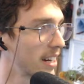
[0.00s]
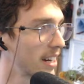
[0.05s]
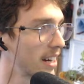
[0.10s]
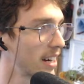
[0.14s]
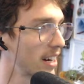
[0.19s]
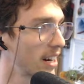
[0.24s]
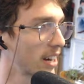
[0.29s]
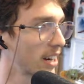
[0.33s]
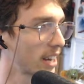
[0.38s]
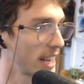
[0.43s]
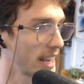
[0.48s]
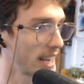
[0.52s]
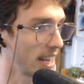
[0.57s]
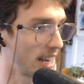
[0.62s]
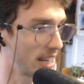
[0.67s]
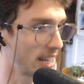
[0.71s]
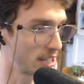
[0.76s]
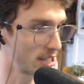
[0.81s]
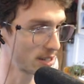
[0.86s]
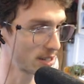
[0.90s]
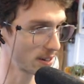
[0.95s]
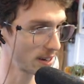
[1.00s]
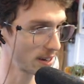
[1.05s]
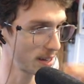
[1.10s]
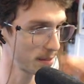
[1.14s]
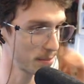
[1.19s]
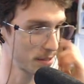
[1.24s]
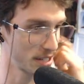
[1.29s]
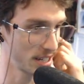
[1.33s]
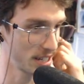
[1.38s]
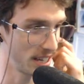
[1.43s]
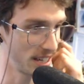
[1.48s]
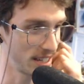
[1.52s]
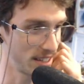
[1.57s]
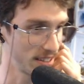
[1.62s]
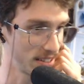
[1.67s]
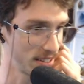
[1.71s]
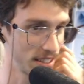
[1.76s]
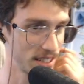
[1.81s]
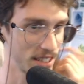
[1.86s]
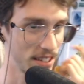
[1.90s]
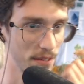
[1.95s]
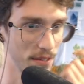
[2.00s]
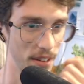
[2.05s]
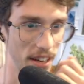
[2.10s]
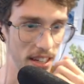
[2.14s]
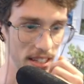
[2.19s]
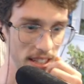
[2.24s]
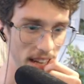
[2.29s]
Okay, yeah, drop shadow. It's an effect.